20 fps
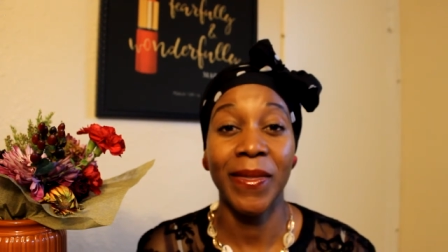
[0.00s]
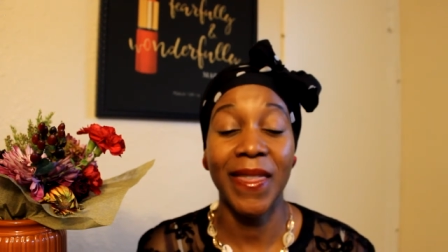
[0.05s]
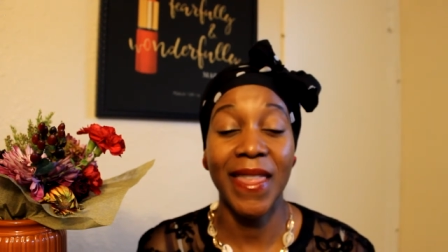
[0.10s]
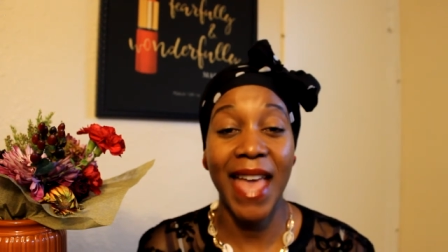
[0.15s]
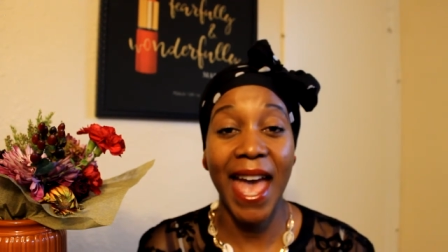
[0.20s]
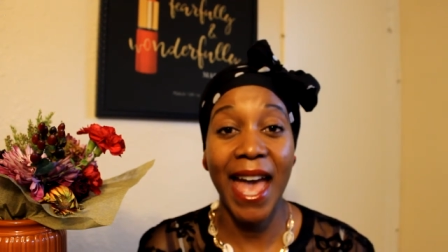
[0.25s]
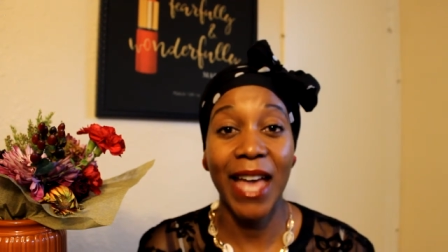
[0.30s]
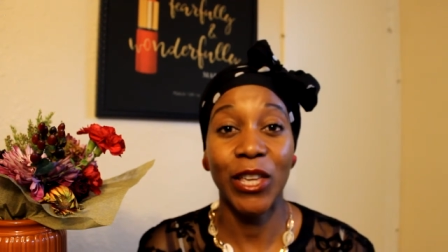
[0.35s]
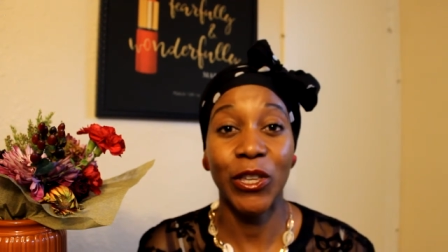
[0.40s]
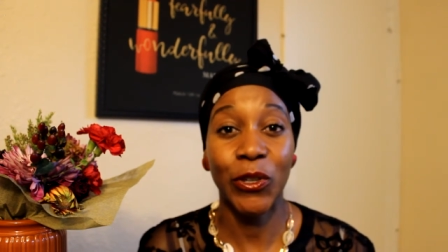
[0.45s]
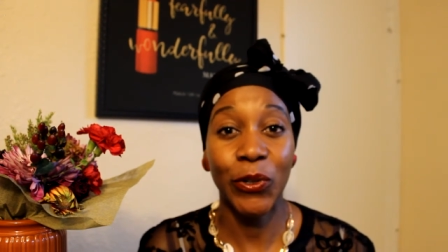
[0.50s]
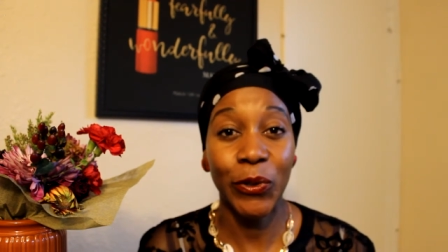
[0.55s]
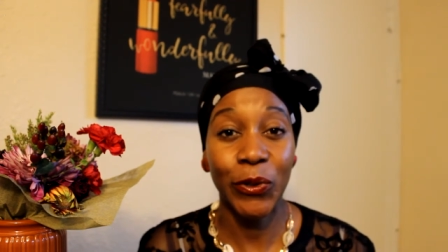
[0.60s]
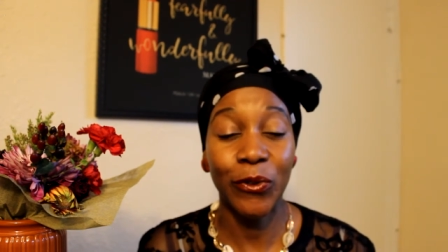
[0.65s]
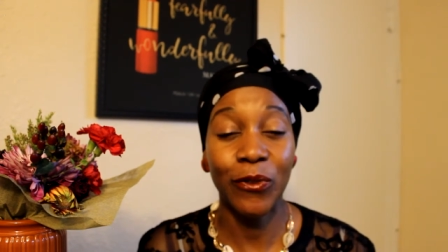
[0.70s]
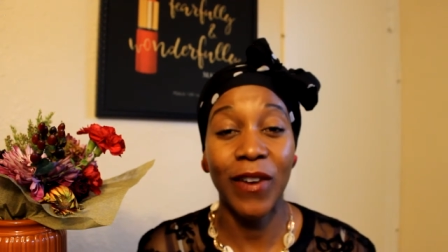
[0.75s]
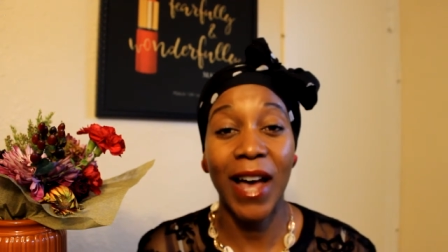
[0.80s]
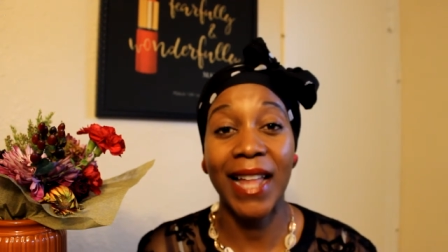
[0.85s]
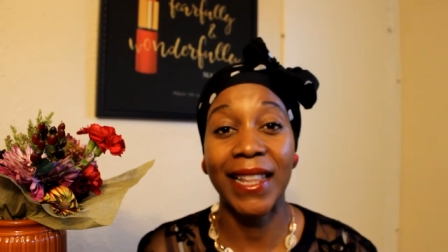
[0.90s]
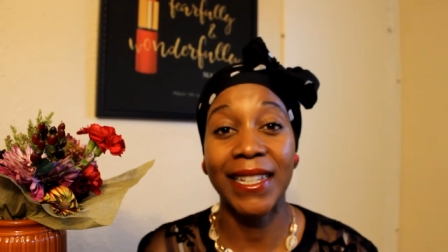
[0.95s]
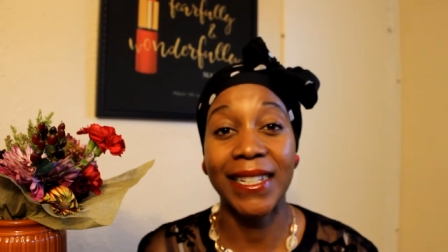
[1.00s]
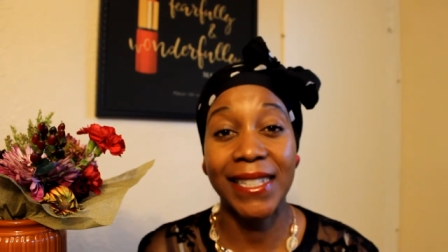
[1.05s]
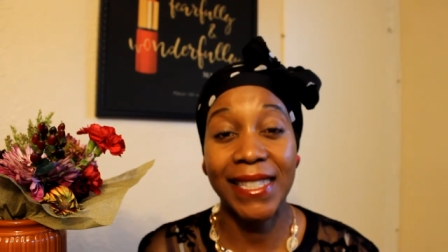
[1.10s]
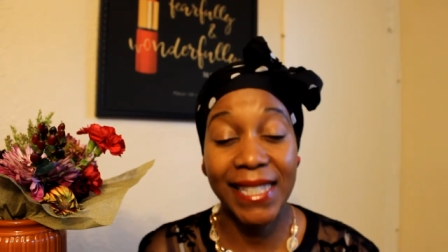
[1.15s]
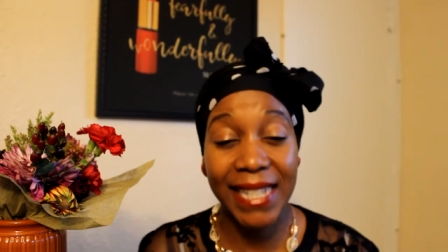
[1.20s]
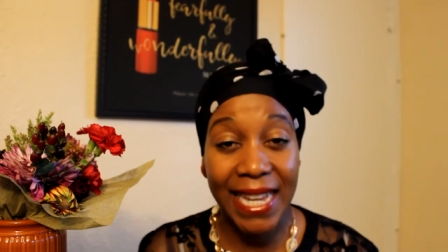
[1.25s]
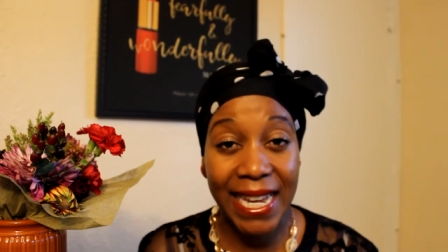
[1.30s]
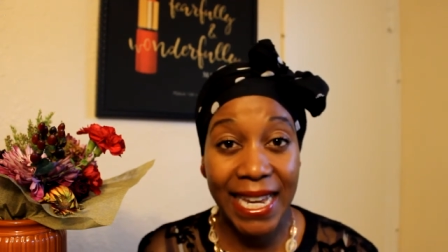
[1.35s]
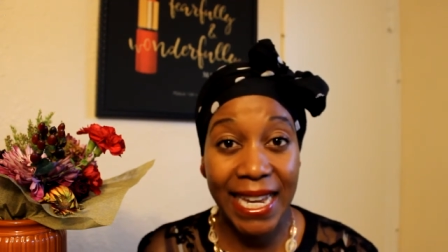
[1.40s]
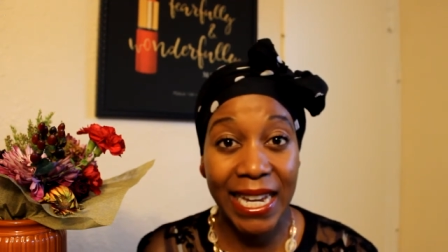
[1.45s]
that you
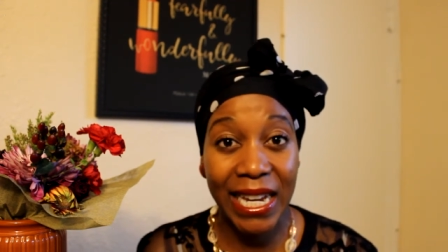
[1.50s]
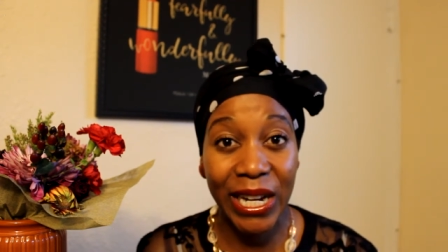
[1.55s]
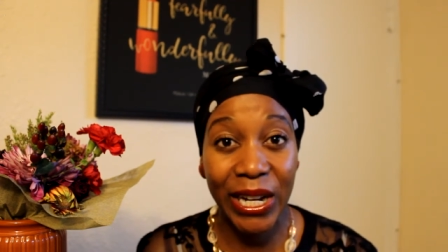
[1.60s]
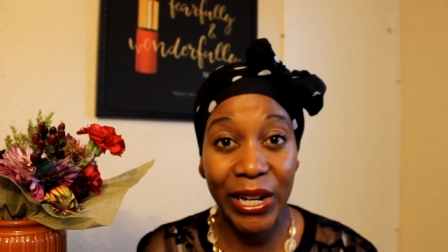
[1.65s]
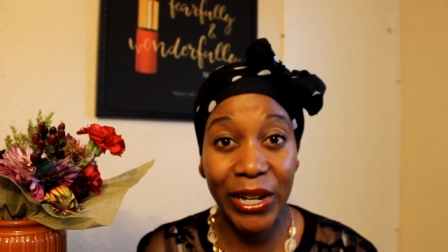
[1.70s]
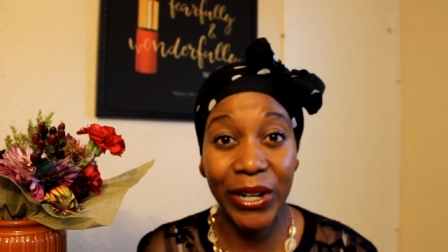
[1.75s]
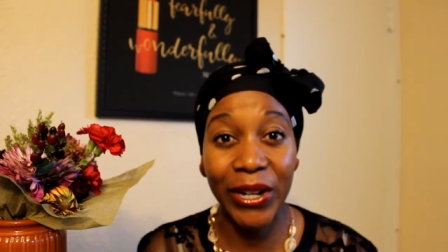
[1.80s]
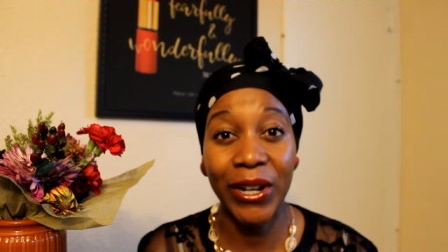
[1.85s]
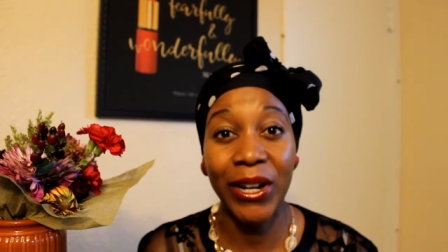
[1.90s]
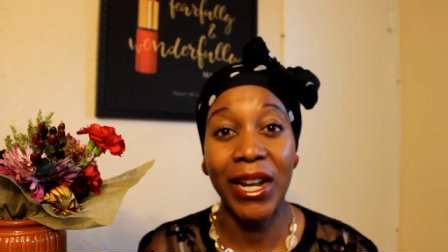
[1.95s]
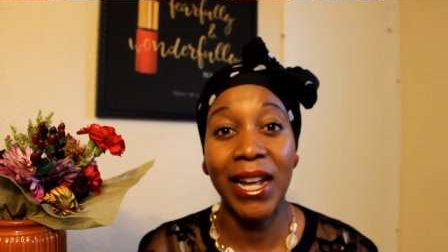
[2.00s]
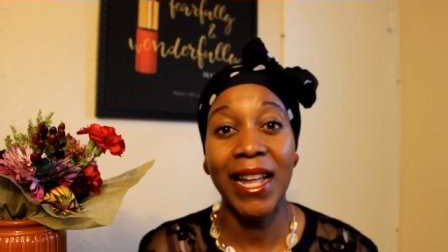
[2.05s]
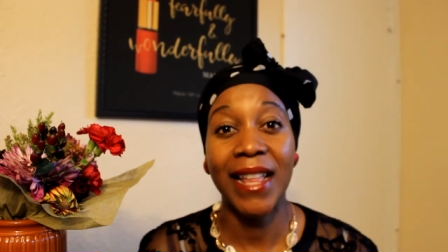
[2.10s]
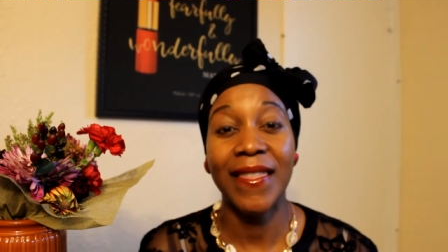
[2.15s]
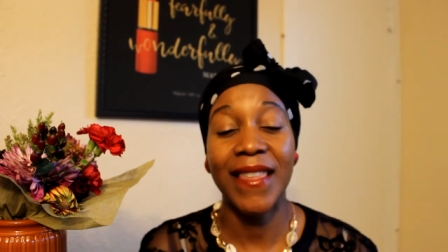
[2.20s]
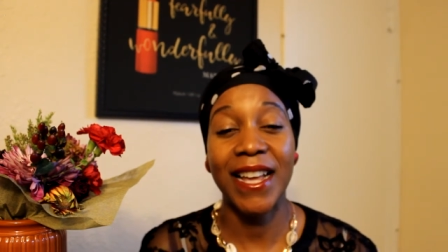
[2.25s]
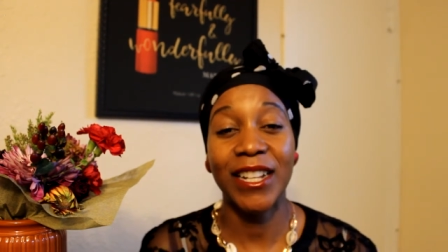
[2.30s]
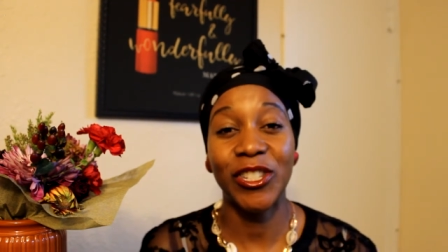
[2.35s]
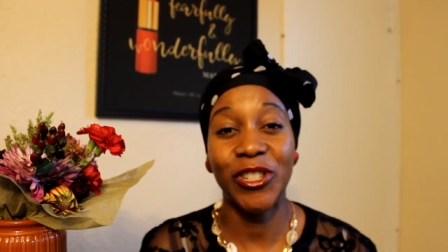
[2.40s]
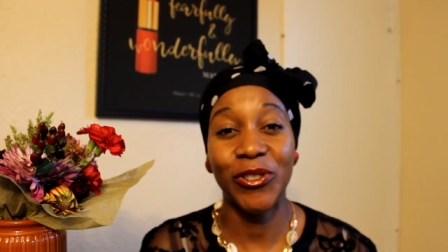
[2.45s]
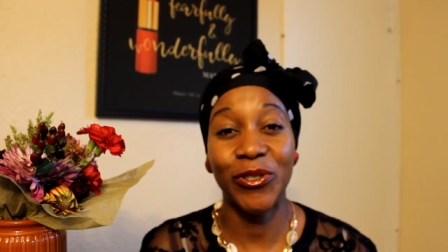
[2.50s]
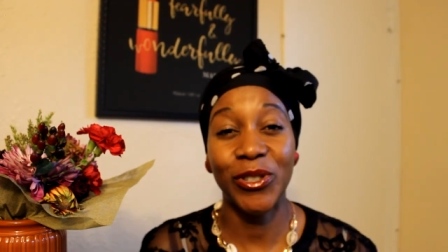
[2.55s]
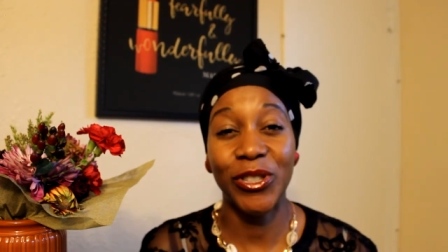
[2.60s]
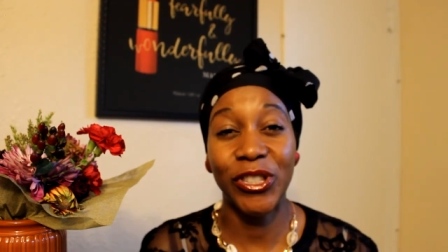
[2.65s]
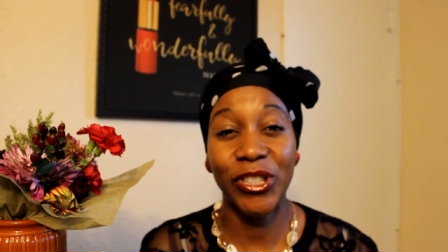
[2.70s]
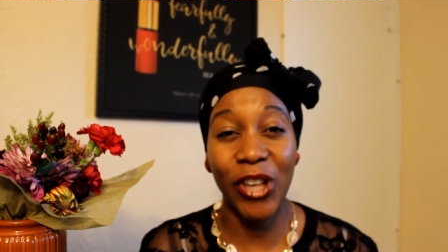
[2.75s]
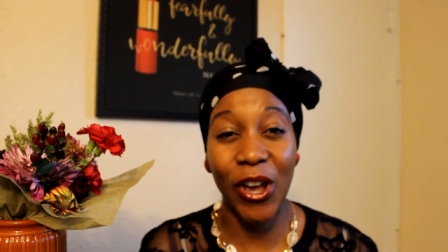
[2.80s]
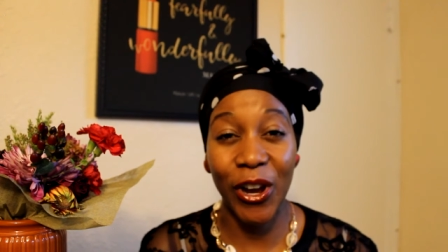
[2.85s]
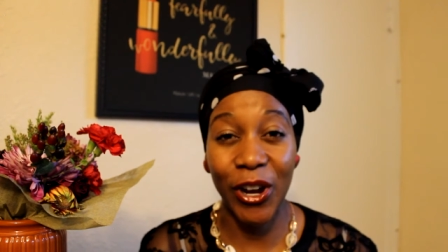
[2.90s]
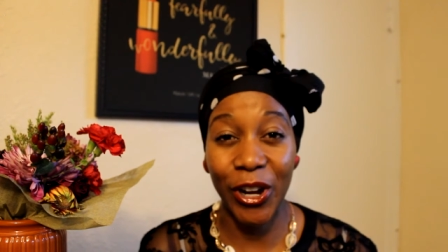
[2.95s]
volunteer, that you
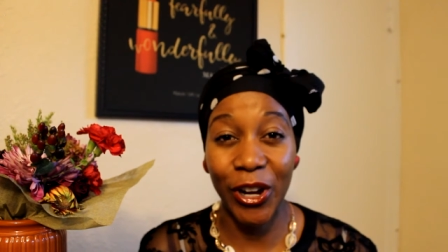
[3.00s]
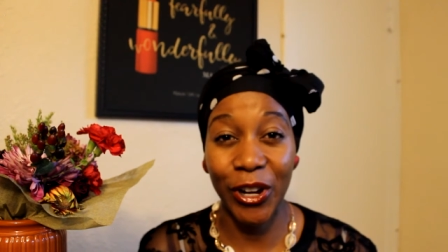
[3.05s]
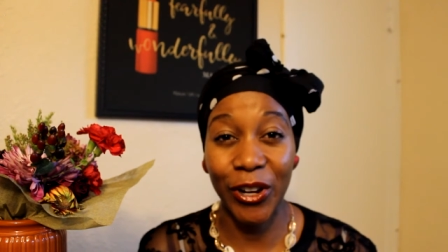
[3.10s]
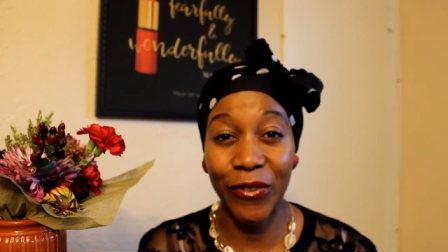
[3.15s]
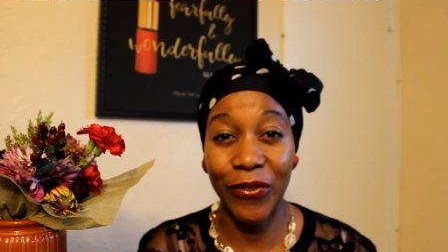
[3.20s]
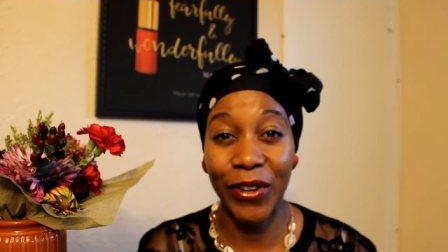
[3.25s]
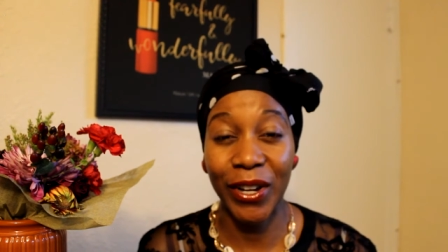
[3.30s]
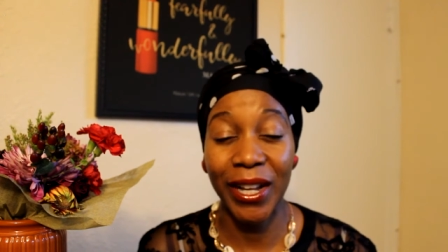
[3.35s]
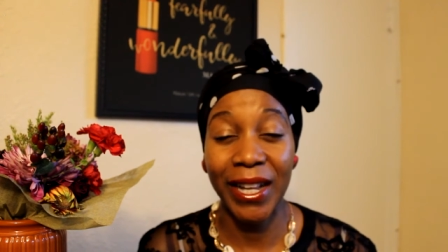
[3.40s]
serve.